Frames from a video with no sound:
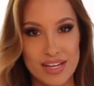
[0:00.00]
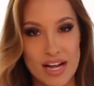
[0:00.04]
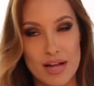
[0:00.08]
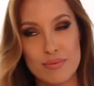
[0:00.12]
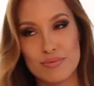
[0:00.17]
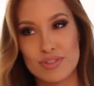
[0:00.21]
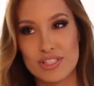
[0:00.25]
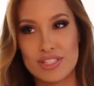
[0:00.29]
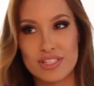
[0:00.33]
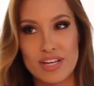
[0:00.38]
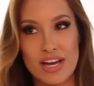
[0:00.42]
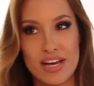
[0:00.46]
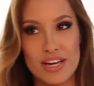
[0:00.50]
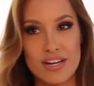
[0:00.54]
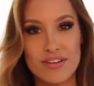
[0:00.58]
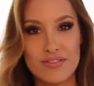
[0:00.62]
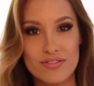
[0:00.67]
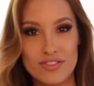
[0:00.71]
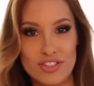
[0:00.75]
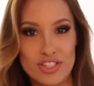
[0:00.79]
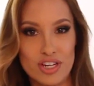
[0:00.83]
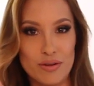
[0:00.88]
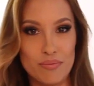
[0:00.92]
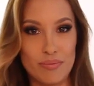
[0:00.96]
I'm just kind
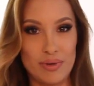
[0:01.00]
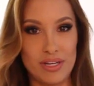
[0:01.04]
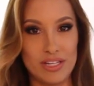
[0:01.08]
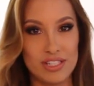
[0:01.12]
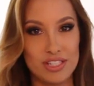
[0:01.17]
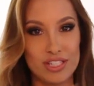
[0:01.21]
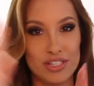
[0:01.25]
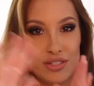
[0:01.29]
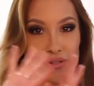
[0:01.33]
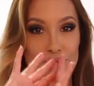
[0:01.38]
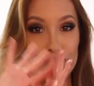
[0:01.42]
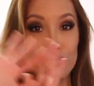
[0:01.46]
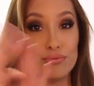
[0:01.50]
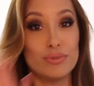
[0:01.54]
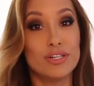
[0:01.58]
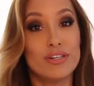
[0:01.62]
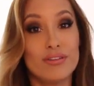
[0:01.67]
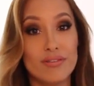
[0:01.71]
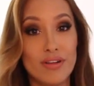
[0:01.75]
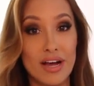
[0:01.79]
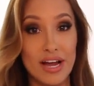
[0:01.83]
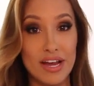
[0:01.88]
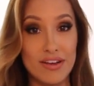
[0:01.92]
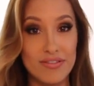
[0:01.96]
of jumping to
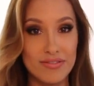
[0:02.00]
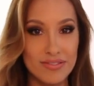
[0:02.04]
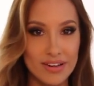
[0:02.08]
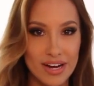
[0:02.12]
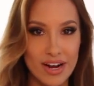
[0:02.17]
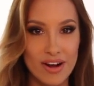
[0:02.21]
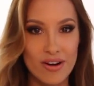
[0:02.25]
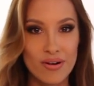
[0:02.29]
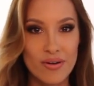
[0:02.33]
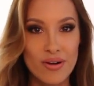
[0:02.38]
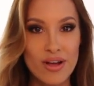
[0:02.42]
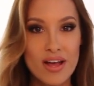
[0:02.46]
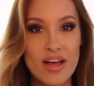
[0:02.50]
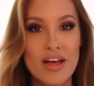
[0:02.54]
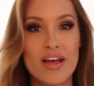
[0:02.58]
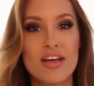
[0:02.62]
real life now.